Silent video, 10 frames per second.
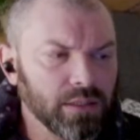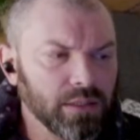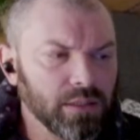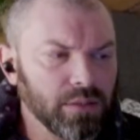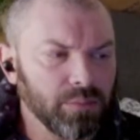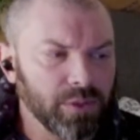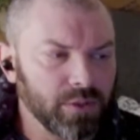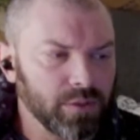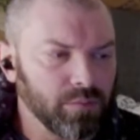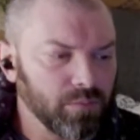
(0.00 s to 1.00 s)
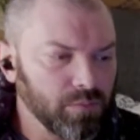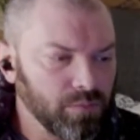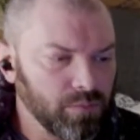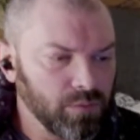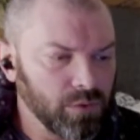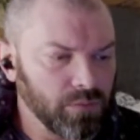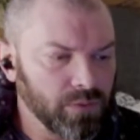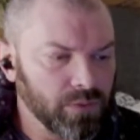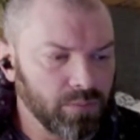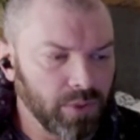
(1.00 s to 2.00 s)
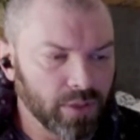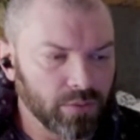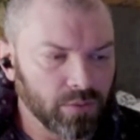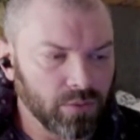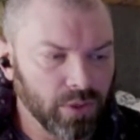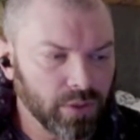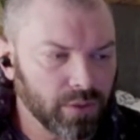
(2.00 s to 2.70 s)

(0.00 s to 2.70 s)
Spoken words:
me move this back real quick.